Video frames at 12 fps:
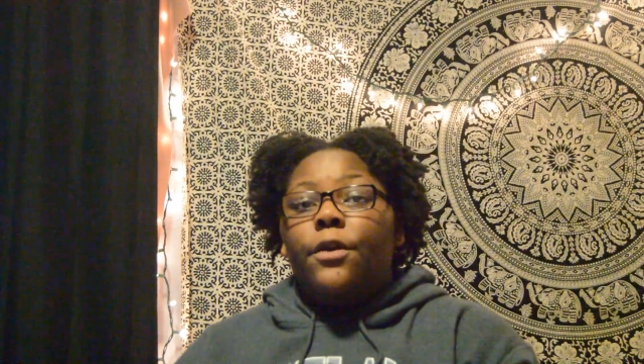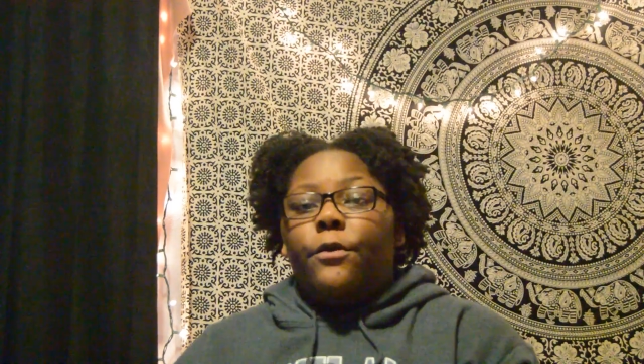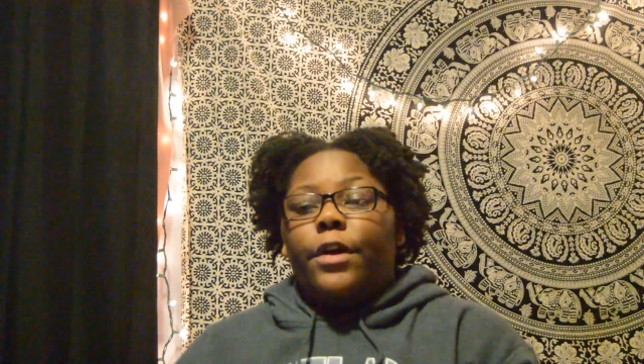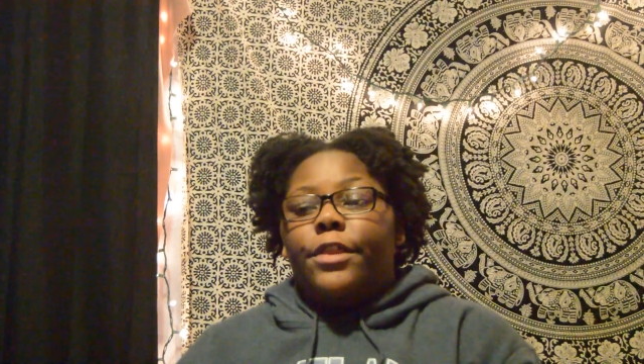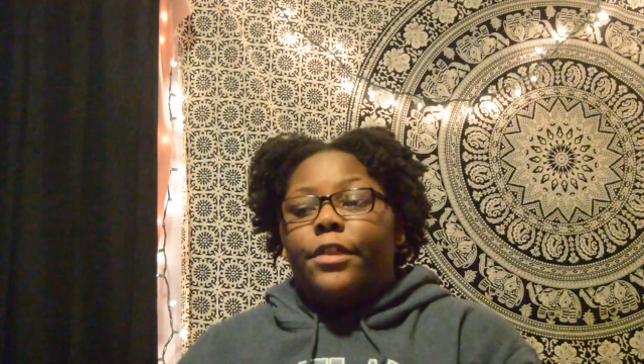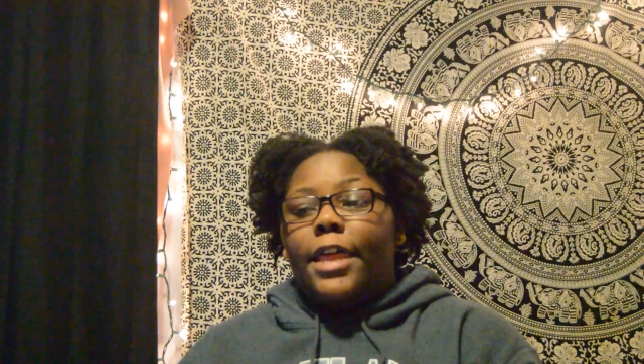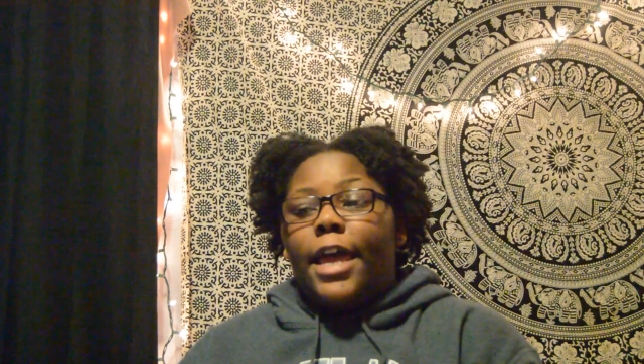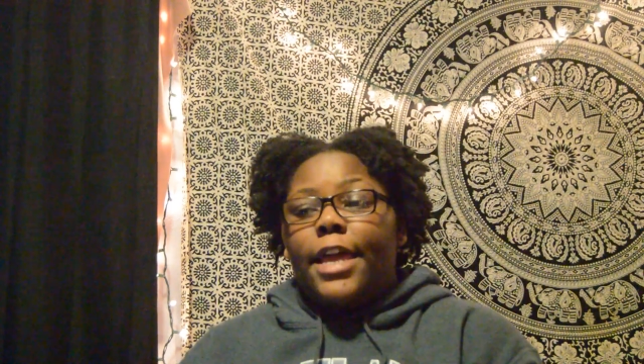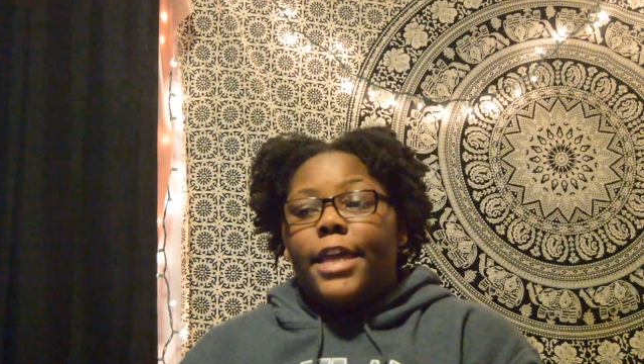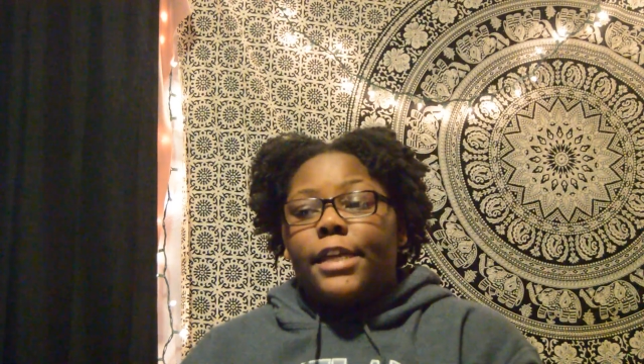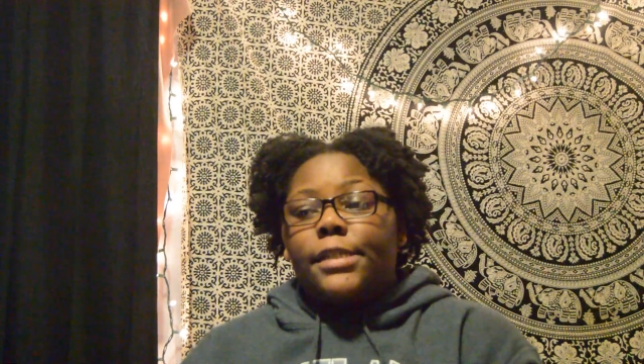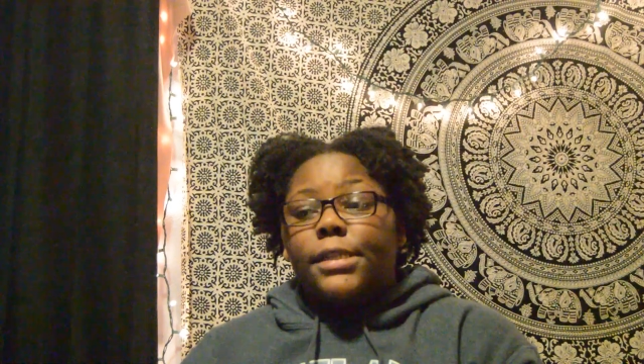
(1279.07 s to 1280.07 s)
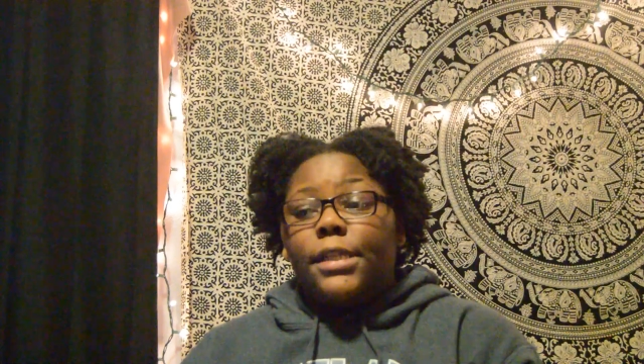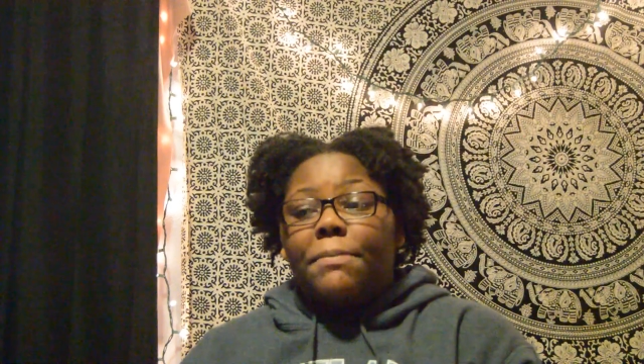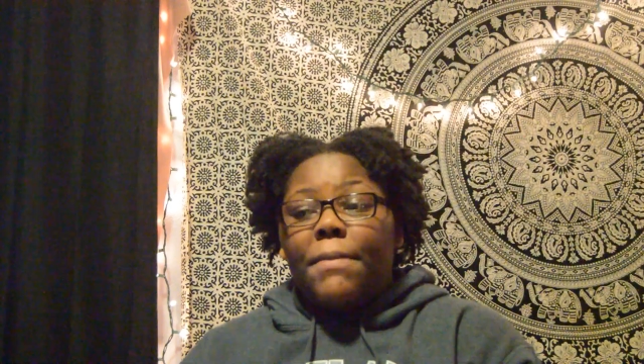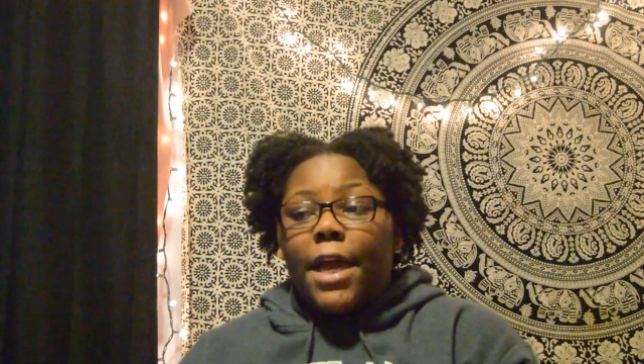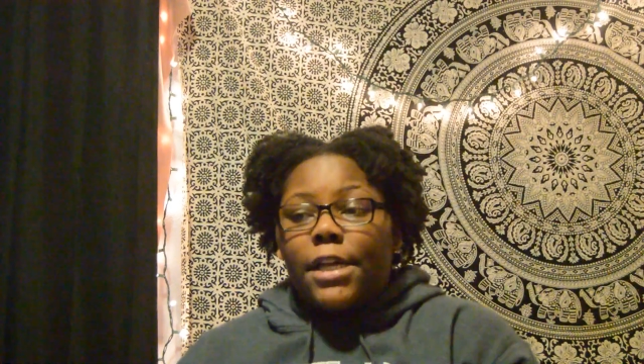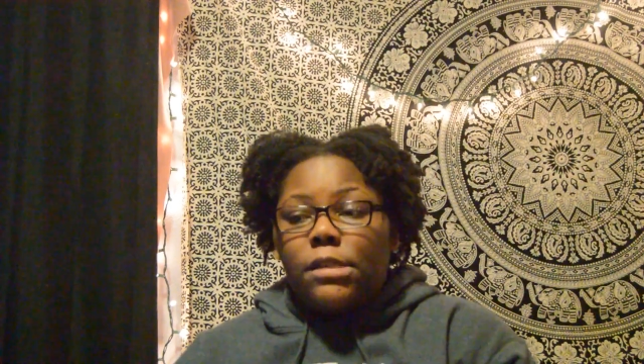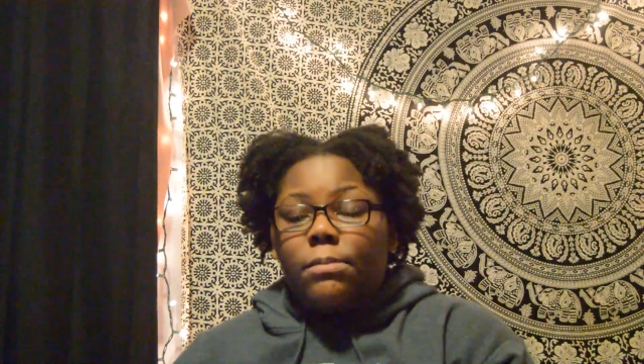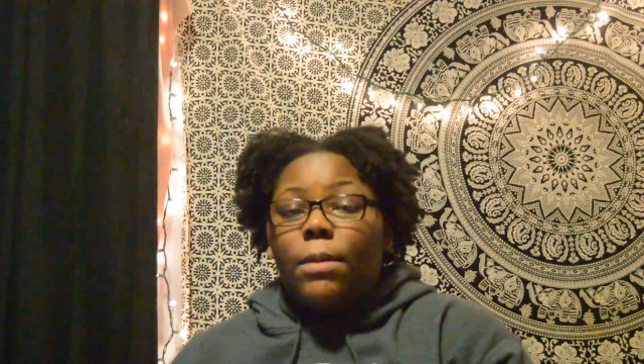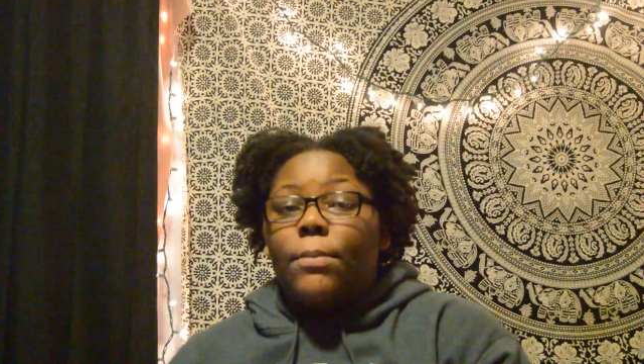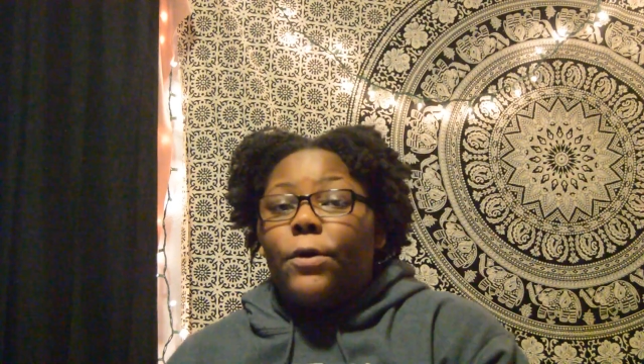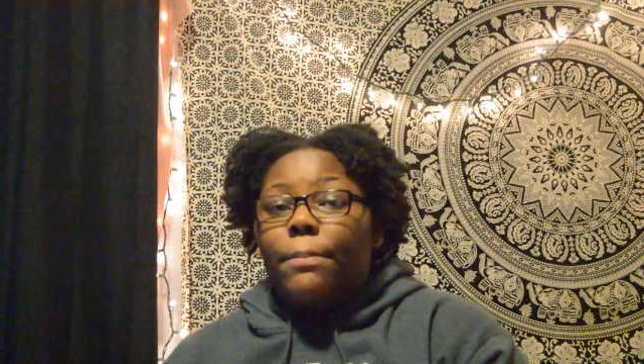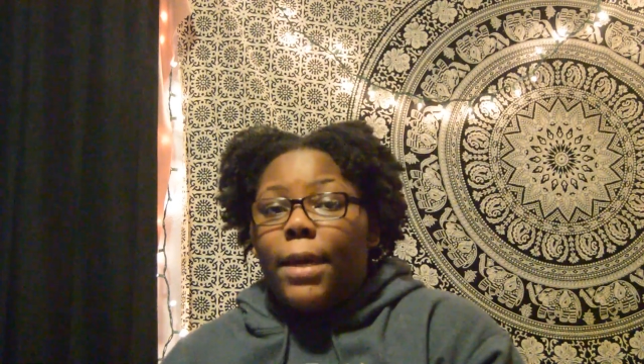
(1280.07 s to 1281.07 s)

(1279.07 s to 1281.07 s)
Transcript: whether that is the maximum or